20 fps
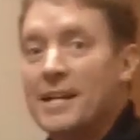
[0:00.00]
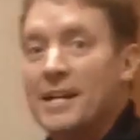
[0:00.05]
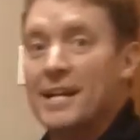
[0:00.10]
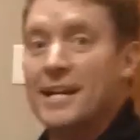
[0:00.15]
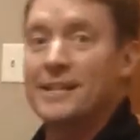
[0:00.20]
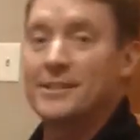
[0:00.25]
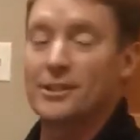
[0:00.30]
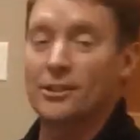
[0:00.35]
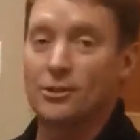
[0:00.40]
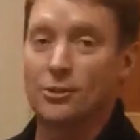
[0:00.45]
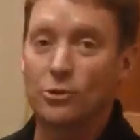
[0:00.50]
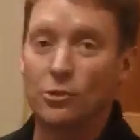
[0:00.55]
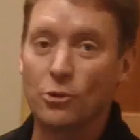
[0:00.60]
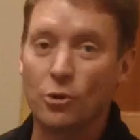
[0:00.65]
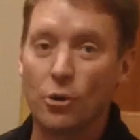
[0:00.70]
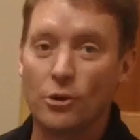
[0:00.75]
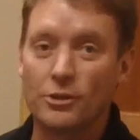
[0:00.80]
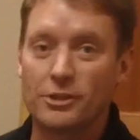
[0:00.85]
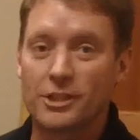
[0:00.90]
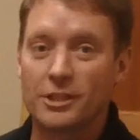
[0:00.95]
It's a little
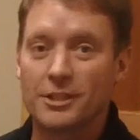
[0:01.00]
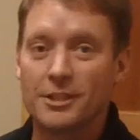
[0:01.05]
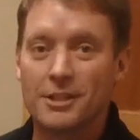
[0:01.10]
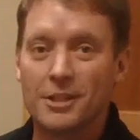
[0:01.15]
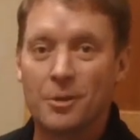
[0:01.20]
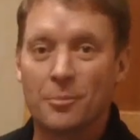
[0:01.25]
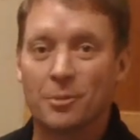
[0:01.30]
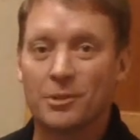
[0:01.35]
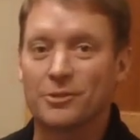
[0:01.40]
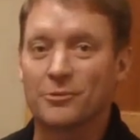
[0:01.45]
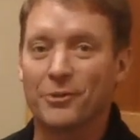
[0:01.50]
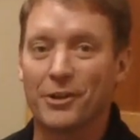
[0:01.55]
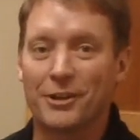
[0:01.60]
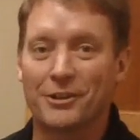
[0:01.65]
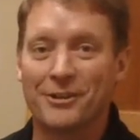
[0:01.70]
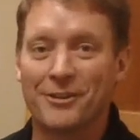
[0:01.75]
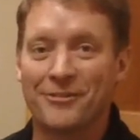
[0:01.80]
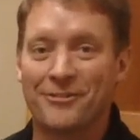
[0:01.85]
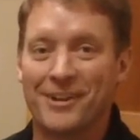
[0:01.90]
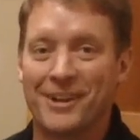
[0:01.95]
noisy, but it's
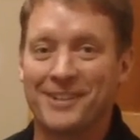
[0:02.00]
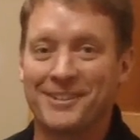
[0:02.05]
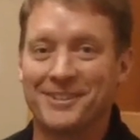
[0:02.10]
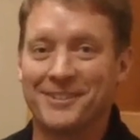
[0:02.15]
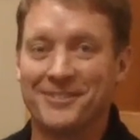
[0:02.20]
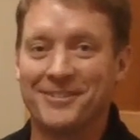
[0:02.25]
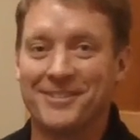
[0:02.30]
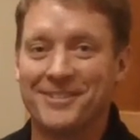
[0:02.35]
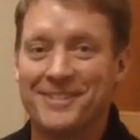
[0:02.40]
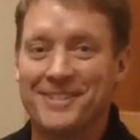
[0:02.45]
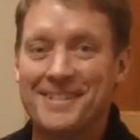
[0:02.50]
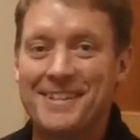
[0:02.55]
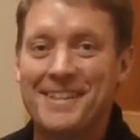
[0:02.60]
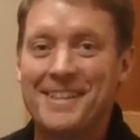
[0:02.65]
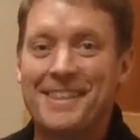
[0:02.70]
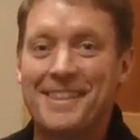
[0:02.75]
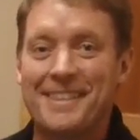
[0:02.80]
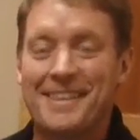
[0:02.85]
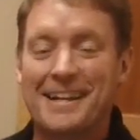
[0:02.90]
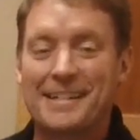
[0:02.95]
very effective.
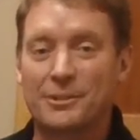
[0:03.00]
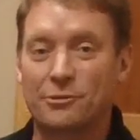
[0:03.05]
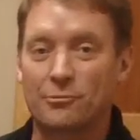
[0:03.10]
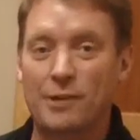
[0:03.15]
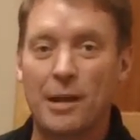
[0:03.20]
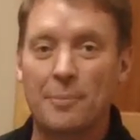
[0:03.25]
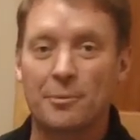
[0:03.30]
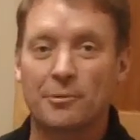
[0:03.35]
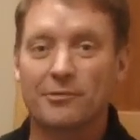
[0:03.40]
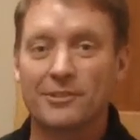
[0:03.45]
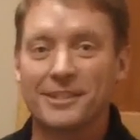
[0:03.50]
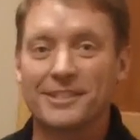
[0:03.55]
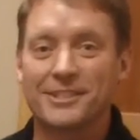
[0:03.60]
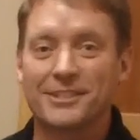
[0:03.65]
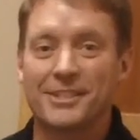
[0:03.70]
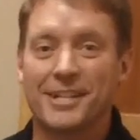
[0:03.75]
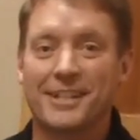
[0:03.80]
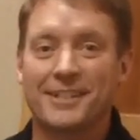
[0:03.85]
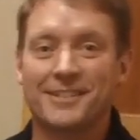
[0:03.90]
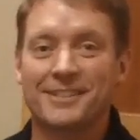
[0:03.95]
That's rapid
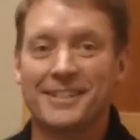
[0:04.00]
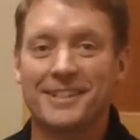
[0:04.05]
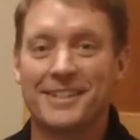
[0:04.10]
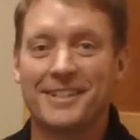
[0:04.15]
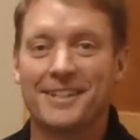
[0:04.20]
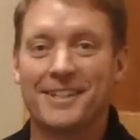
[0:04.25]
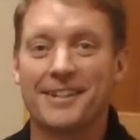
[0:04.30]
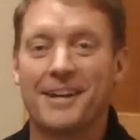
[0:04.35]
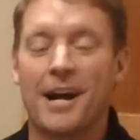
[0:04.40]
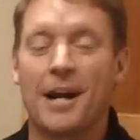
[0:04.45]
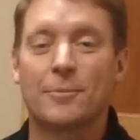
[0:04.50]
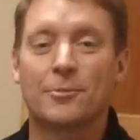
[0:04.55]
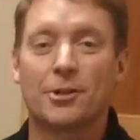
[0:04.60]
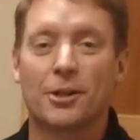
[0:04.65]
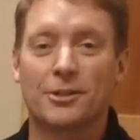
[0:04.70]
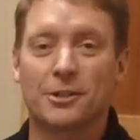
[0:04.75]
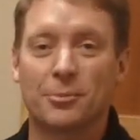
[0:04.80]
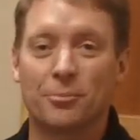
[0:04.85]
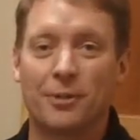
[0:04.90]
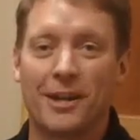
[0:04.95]
release technique. I'm
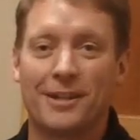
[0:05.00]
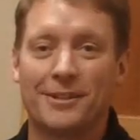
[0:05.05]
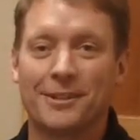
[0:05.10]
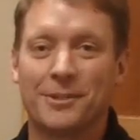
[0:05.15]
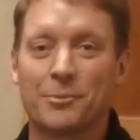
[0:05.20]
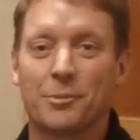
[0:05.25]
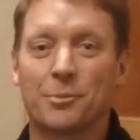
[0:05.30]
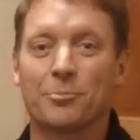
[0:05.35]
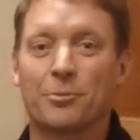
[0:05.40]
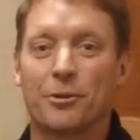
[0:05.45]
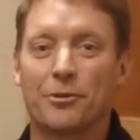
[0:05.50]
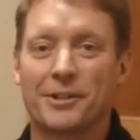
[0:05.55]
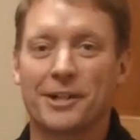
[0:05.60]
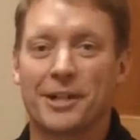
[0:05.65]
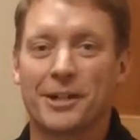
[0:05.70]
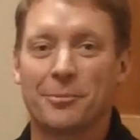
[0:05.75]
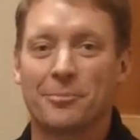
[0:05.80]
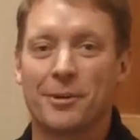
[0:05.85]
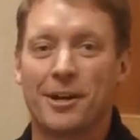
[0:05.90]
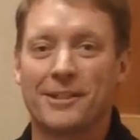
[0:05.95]
Dr. Bradley with Pro
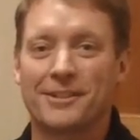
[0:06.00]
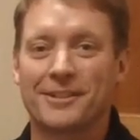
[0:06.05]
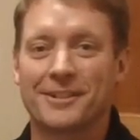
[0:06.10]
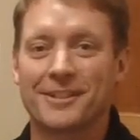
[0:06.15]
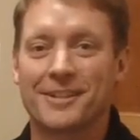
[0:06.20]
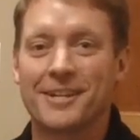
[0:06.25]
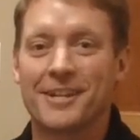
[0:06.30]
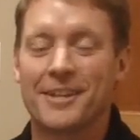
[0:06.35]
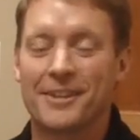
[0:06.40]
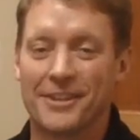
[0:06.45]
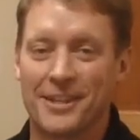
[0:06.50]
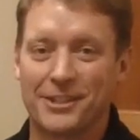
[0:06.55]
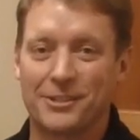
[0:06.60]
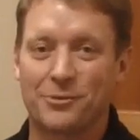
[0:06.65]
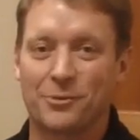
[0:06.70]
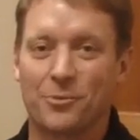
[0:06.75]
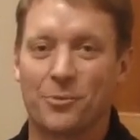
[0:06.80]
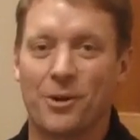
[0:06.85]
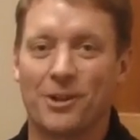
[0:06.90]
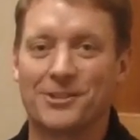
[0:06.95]
Chiropractic. Thanks
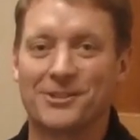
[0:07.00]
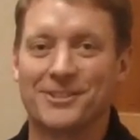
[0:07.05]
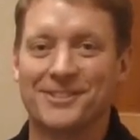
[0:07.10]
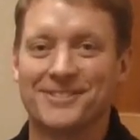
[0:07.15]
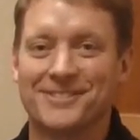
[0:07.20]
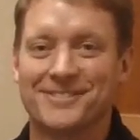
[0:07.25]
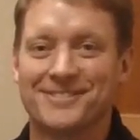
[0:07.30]
for watching.